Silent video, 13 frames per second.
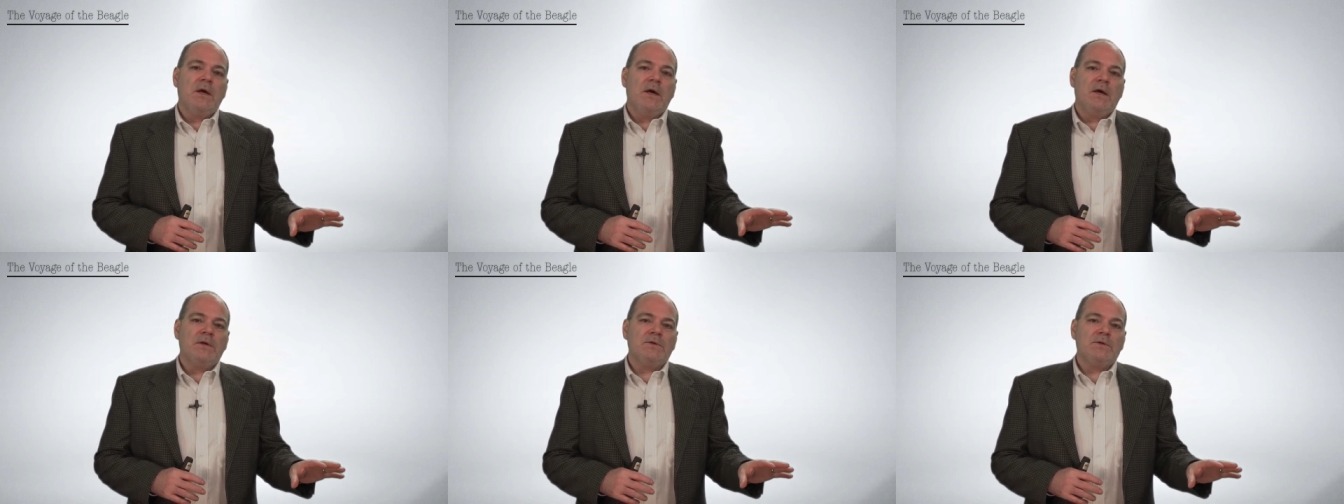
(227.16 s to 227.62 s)

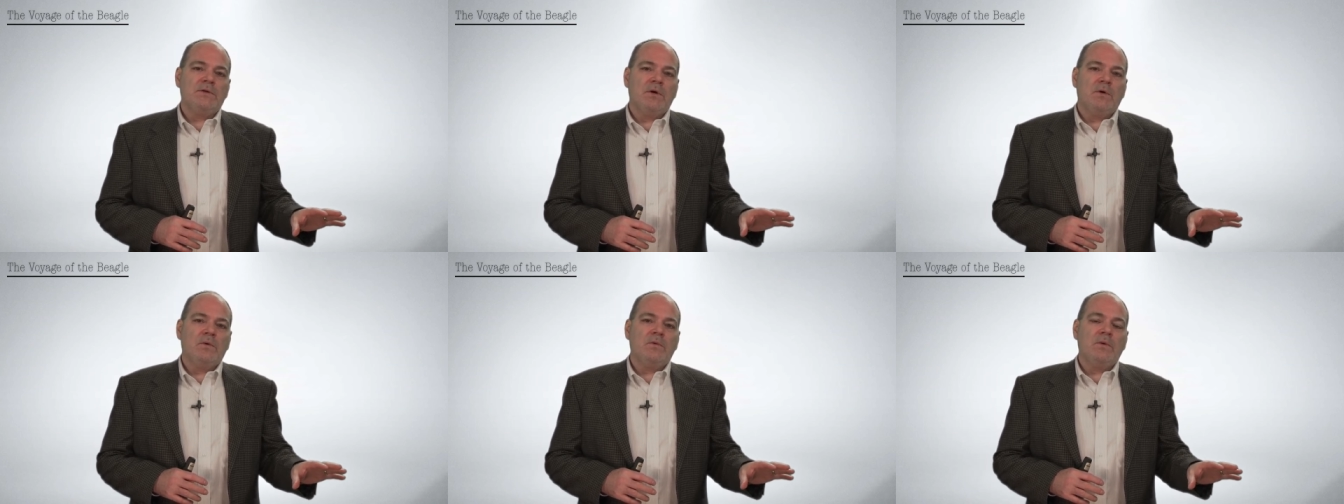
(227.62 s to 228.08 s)
And
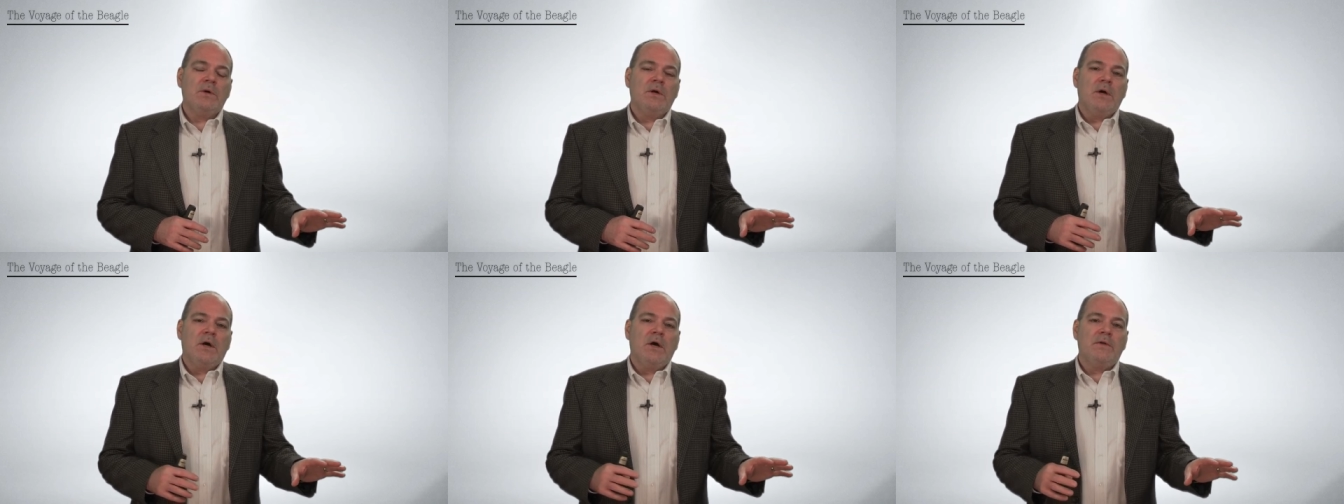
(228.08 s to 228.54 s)
so
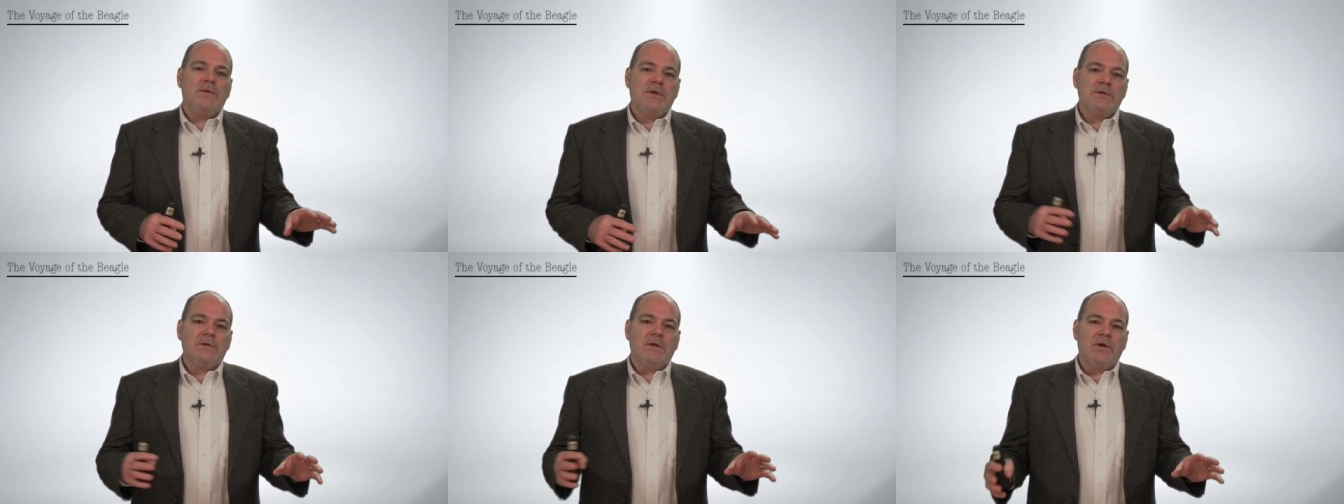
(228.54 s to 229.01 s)
uh,
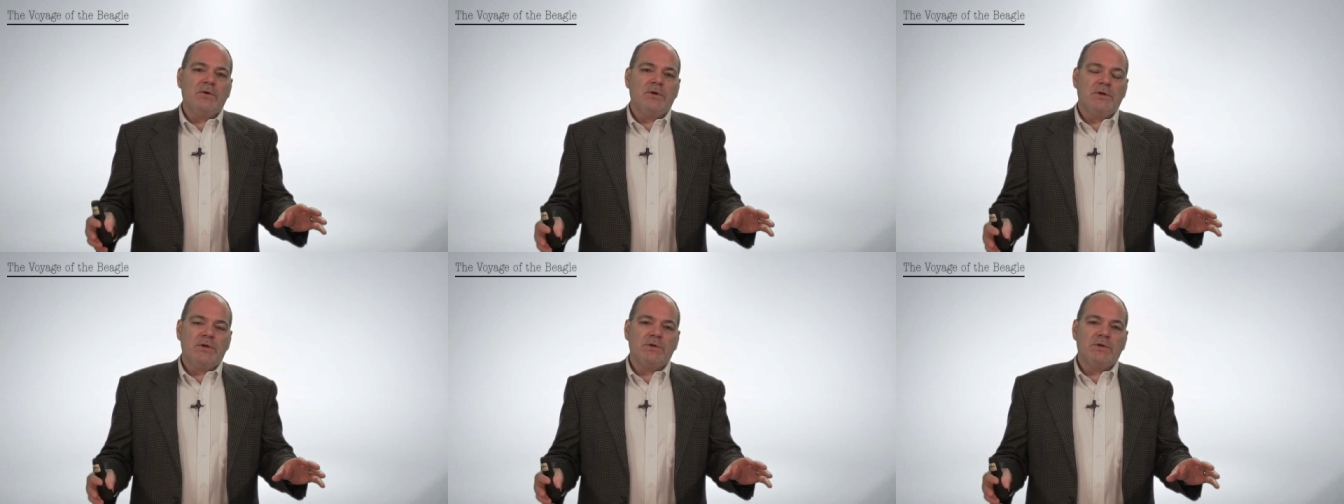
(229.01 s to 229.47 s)
these later
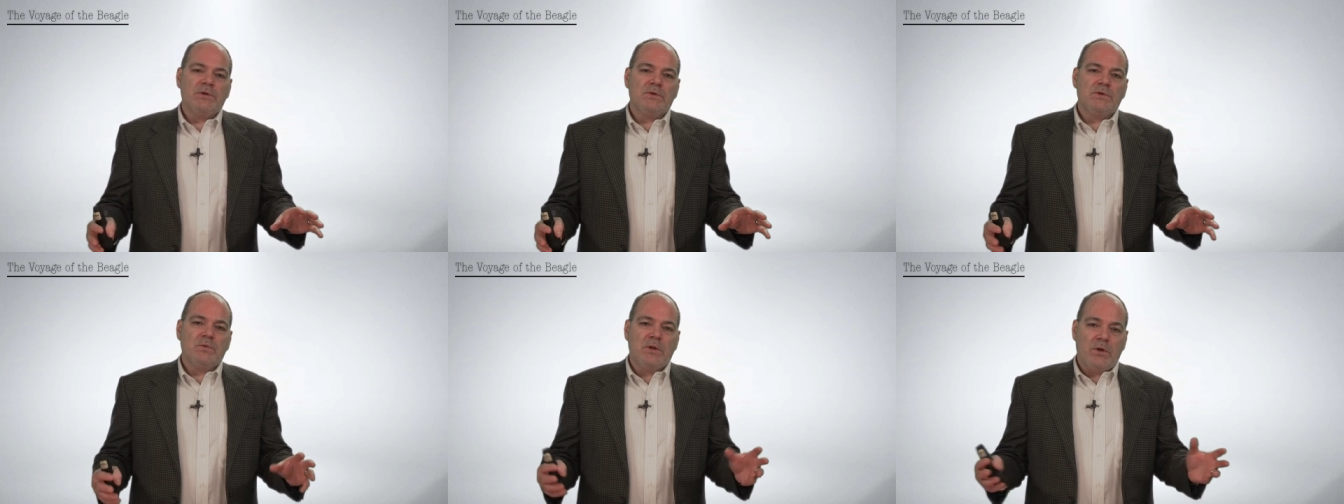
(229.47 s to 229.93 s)

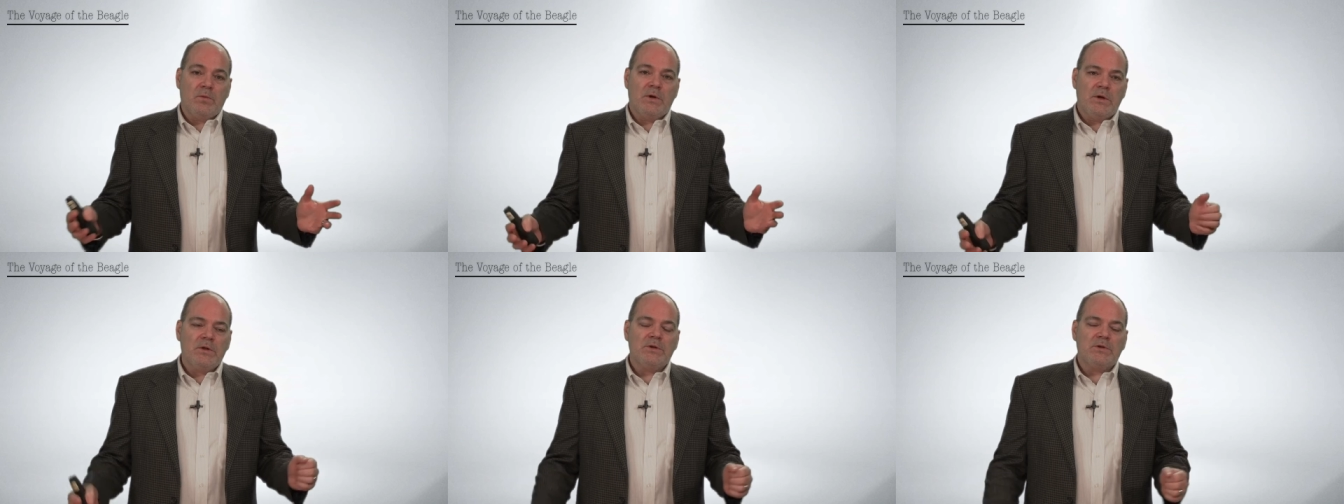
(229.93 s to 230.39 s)
editions that
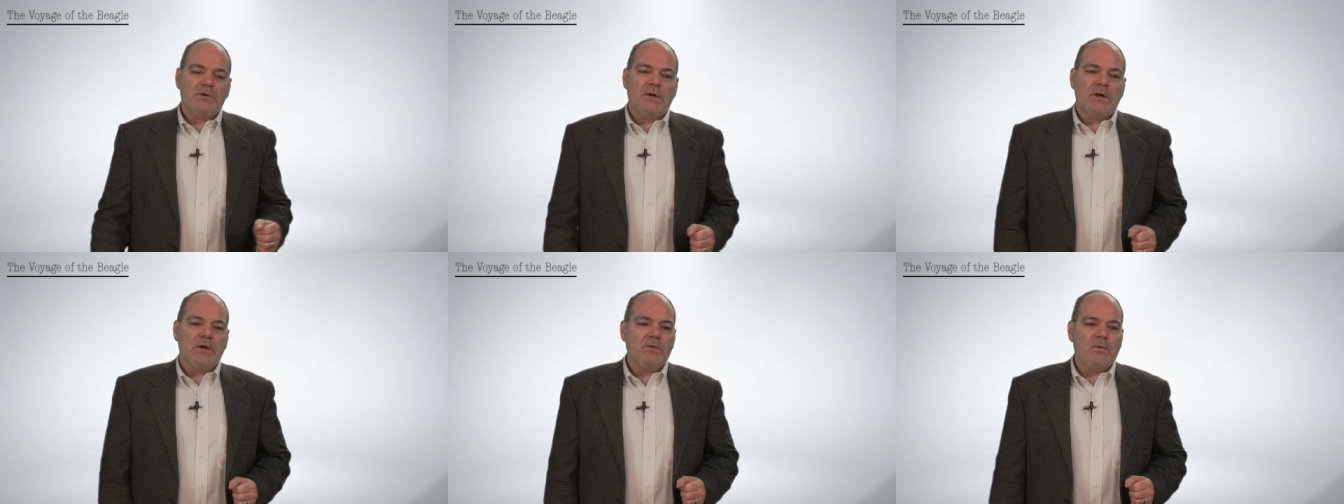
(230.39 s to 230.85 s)
were
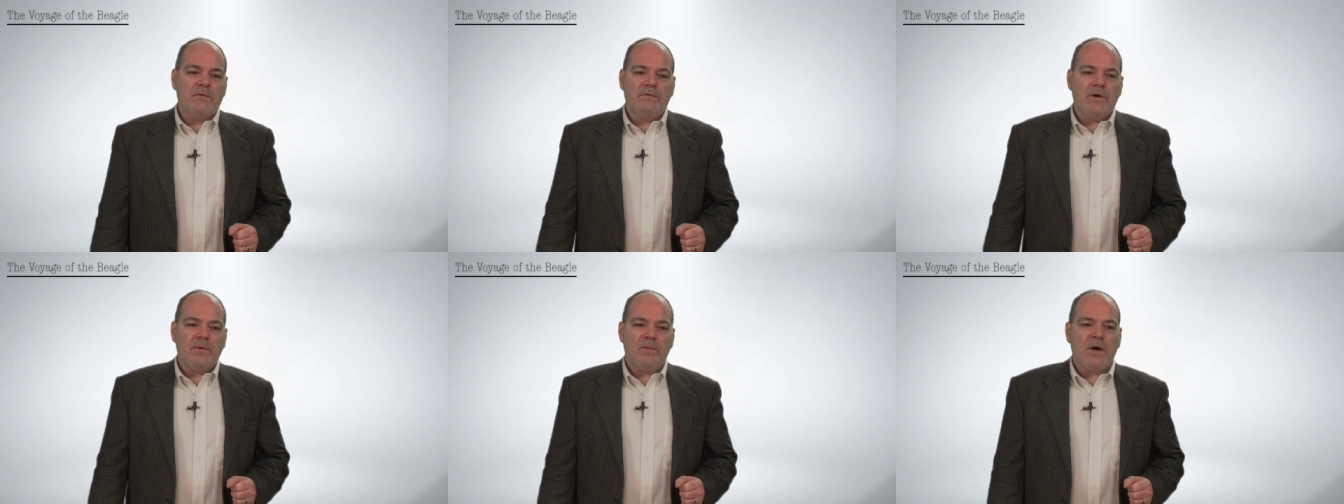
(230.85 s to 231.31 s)
illustrated were
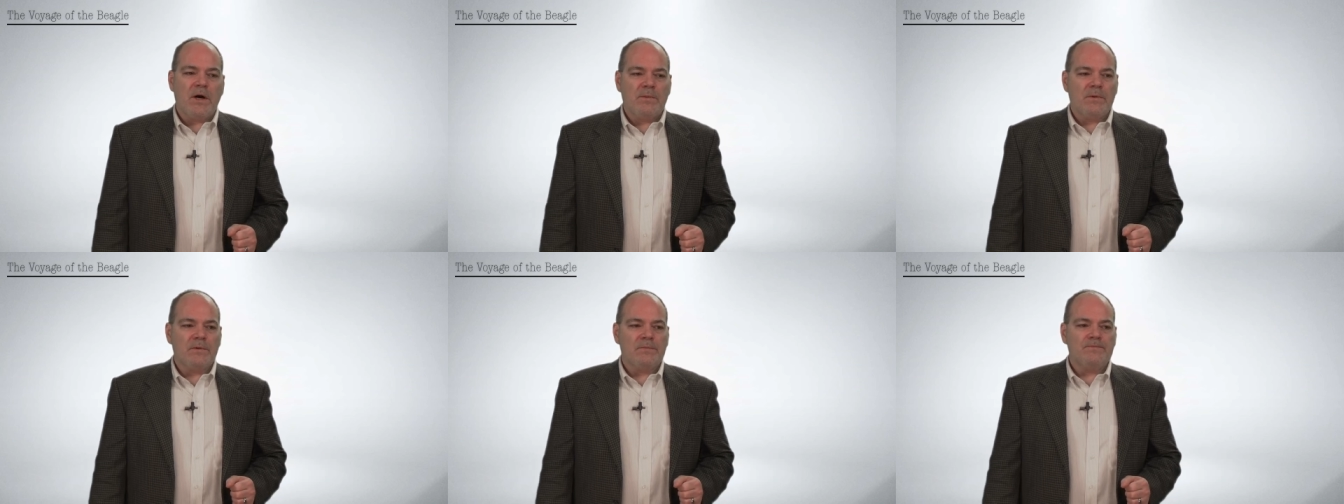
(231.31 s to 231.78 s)
very
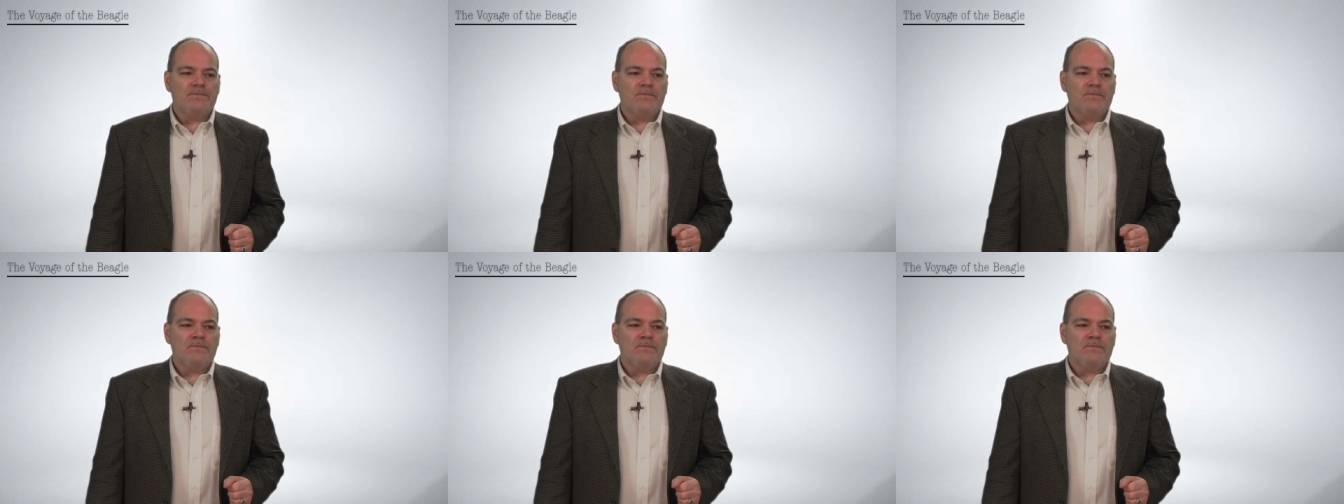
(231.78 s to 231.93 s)
popular.